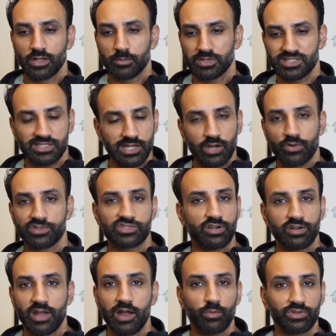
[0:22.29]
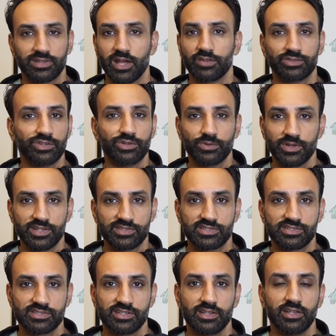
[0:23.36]
But steroids are not without their
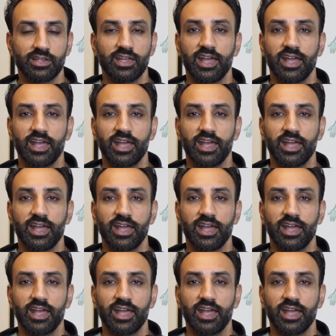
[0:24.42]
risks.